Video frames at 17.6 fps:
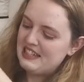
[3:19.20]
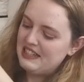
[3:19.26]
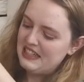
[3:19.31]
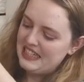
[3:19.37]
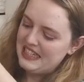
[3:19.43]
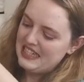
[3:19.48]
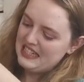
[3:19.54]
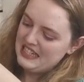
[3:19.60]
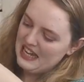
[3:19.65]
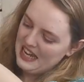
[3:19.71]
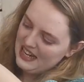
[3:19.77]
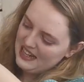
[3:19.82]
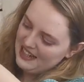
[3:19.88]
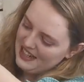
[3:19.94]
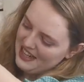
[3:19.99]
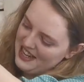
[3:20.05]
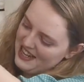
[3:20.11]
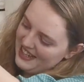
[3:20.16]
on its own
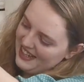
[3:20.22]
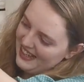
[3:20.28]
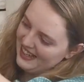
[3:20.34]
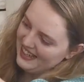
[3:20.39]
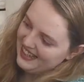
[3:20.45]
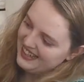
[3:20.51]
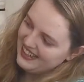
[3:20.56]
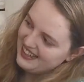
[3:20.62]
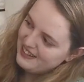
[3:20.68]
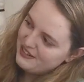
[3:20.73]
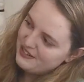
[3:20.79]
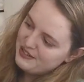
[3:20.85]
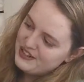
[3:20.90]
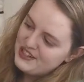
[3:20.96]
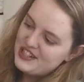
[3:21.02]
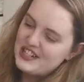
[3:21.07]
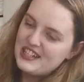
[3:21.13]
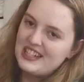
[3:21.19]
today,
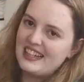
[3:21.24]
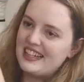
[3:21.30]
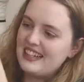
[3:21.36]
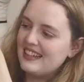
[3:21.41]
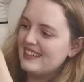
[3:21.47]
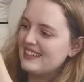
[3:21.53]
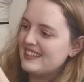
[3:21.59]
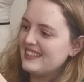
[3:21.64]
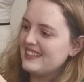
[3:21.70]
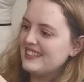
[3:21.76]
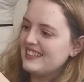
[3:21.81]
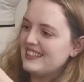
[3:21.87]
unfortunately.